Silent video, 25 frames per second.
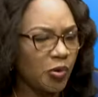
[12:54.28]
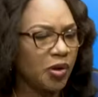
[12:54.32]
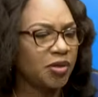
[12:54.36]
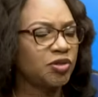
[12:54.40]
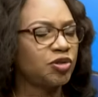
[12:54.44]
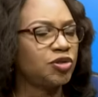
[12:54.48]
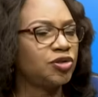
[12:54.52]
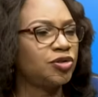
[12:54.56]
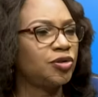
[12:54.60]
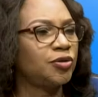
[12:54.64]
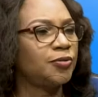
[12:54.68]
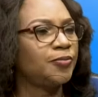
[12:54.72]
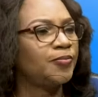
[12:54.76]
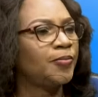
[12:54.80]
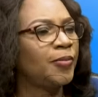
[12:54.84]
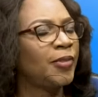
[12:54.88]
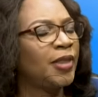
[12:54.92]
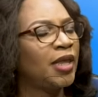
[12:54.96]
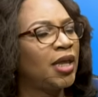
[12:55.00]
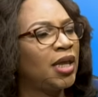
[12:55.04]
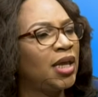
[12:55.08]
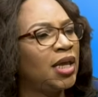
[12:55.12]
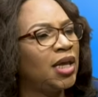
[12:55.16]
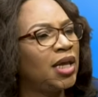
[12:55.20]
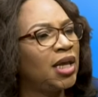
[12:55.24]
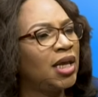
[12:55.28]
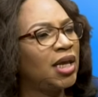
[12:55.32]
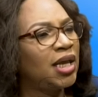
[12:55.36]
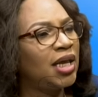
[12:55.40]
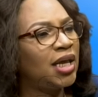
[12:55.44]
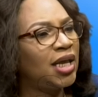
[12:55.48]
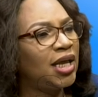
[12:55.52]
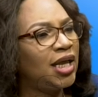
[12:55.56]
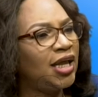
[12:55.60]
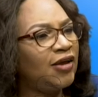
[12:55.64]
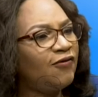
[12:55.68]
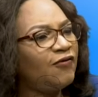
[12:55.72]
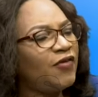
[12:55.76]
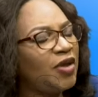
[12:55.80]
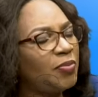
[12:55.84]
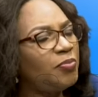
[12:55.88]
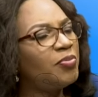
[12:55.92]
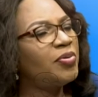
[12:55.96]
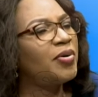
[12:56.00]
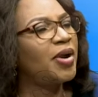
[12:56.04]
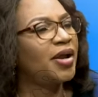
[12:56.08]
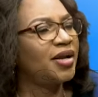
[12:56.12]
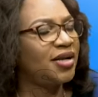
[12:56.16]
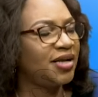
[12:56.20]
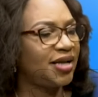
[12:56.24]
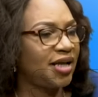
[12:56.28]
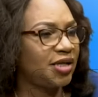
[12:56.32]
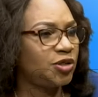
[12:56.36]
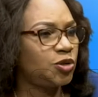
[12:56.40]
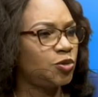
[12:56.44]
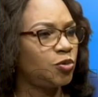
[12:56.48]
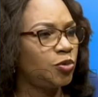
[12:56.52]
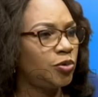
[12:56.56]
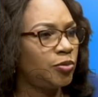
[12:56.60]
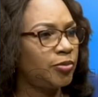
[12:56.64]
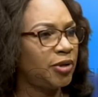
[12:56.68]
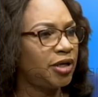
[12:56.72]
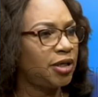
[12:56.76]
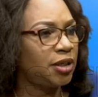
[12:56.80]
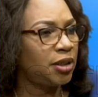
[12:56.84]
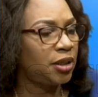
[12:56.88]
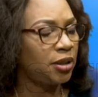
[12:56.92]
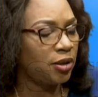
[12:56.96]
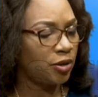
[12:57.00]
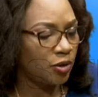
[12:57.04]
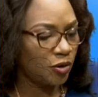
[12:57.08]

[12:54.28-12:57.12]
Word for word: question. If a pregnant woman